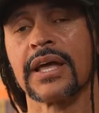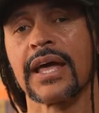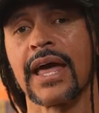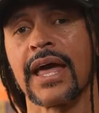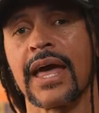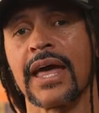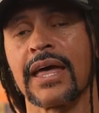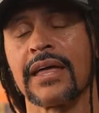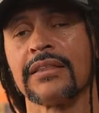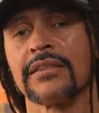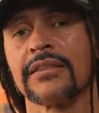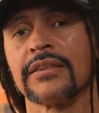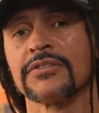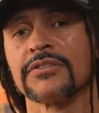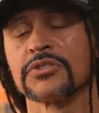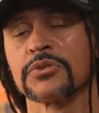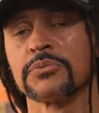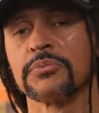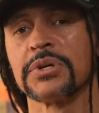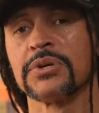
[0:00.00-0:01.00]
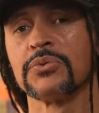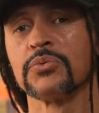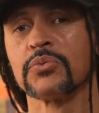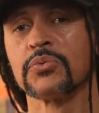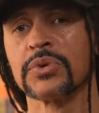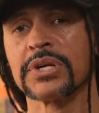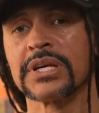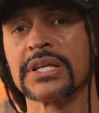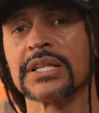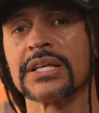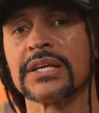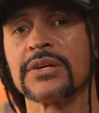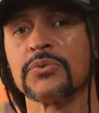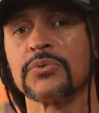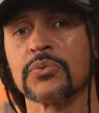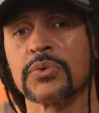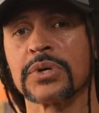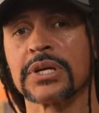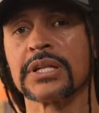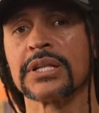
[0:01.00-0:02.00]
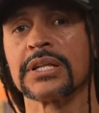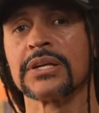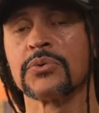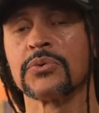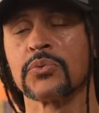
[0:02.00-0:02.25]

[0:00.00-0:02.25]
And this will be really, really,